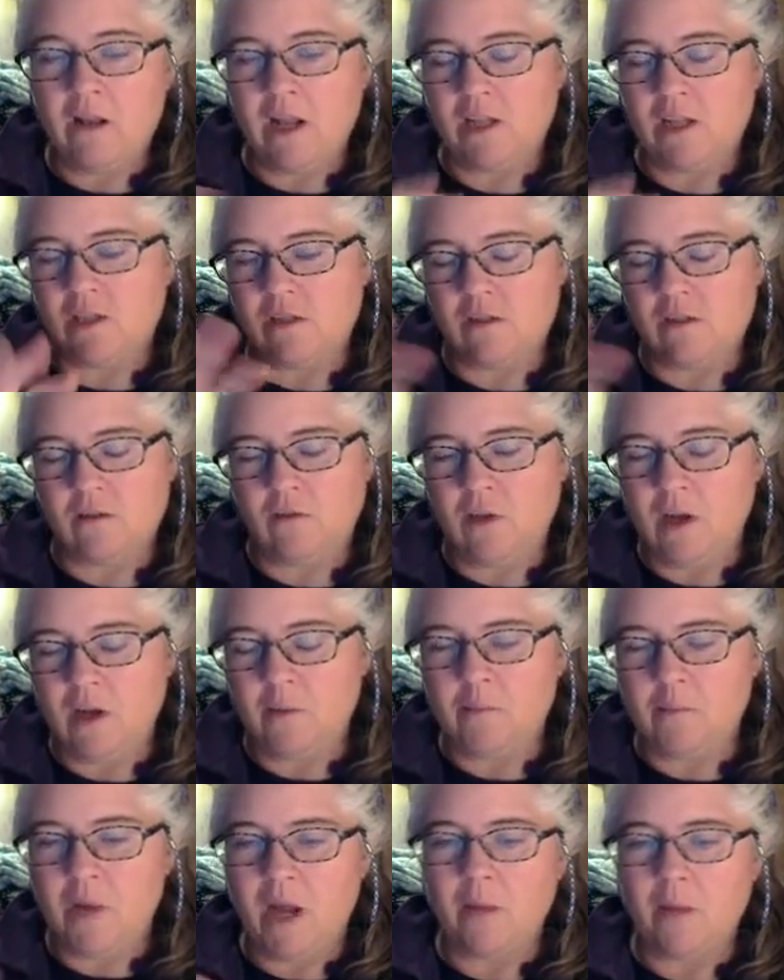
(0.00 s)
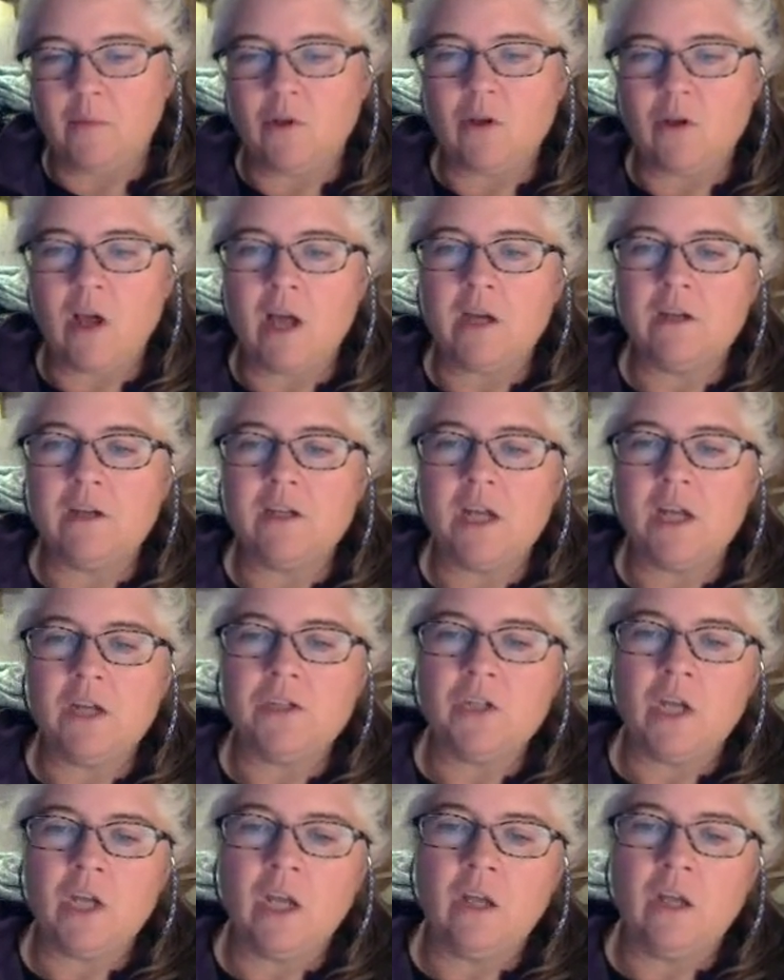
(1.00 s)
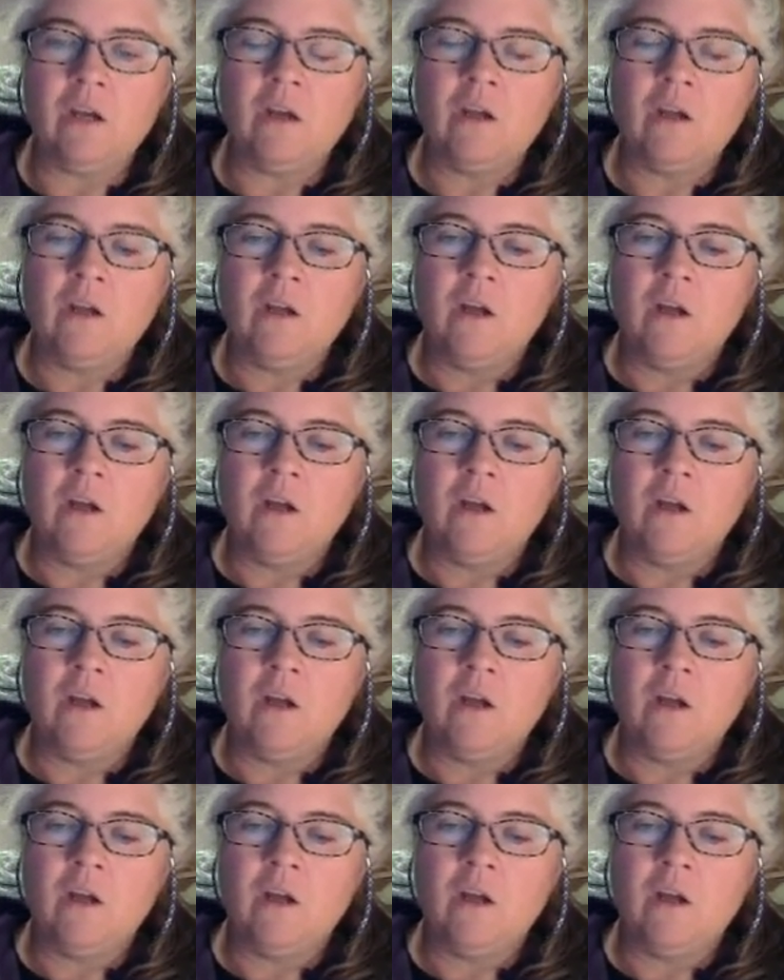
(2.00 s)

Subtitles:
That's got a Bible connotation.